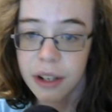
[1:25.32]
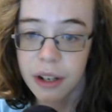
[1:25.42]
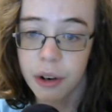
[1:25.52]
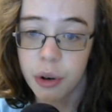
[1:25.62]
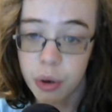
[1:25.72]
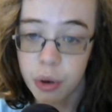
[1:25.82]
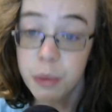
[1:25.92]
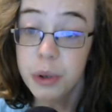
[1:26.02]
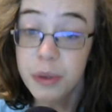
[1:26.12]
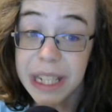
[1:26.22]
A whole
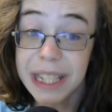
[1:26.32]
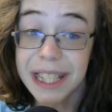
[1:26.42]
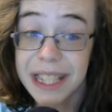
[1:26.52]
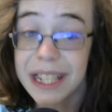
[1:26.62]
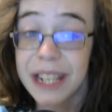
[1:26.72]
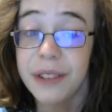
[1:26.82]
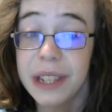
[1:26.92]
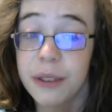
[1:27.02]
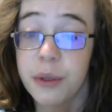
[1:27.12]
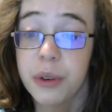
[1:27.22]
movie detailing
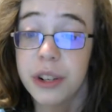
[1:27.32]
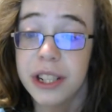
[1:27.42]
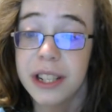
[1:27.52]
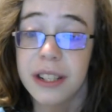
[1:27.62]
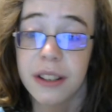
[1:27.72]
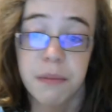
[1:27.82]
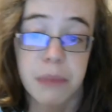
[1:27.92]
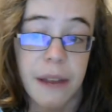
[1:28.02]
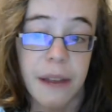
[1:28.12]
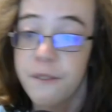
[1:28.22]
the origins of
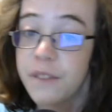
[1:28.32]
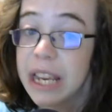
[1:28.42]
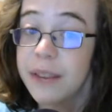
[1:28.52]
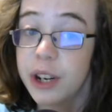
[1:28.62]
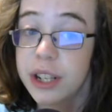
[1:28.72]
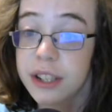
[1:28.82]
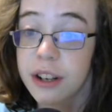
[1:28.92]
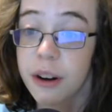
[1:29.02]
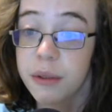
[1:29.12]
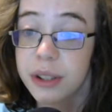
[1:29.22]
my favorite
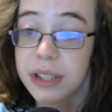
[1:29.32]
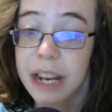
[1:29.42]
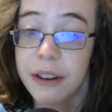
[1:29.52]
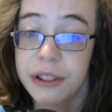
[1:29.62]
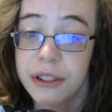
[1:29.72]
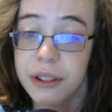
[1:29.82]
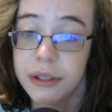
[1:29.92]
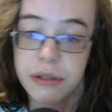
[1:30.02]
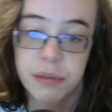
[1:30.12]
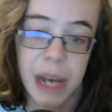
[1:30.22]
Star Wars character
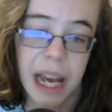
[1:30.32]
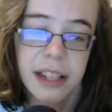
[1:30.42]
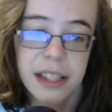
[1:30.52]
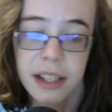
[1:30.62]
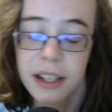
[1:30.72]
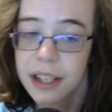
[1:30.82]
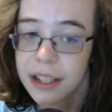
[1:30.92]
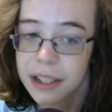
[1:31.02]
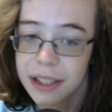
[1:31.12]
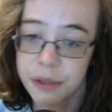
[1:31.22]
whose past
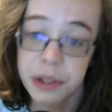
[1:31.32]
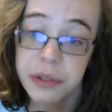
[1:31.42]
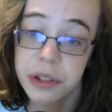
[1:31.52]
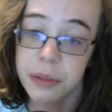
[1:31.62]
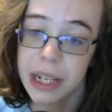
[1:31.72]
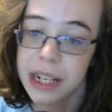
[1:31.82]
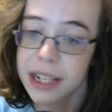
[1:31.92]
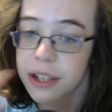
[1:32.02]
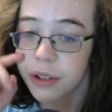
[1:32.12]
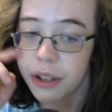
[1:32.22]
is really only
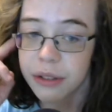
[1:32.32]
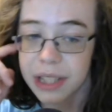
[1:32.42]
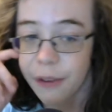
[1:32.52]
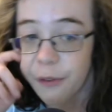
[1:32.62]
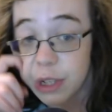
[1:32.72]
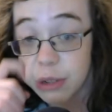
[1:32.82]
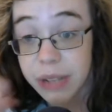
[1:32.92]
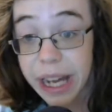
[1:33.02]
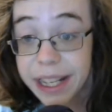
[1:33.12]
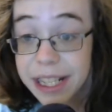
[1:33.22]
disclosed in a few
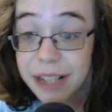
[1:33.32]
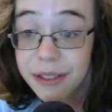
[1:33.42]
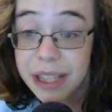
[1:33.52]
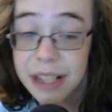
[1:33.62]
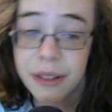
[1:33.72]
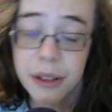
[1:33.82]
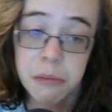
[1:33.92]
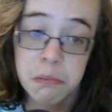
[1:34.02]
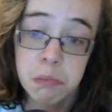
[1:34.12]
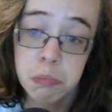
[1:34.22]
lines here and there,
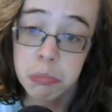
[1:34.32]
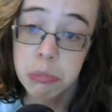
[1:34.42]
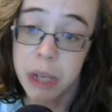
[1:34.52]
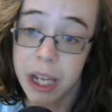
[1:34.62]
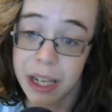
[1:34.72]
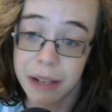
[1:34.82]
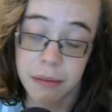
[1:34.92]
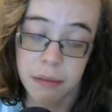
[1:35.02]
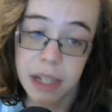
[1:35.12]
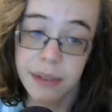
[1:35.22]
and
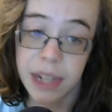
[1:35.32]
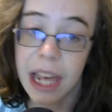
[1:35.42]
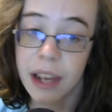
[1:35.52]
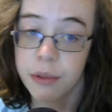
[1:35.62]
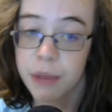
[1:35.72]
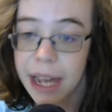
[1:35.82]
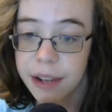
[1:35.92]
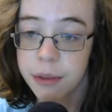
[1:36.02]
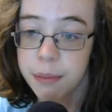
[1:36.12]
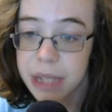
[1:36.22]
even then rather
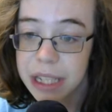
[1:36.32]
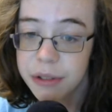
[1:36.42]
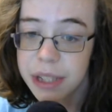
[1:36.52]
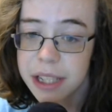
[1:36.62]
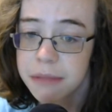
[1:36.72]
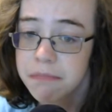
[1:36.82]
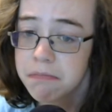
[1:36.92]
ambiguous.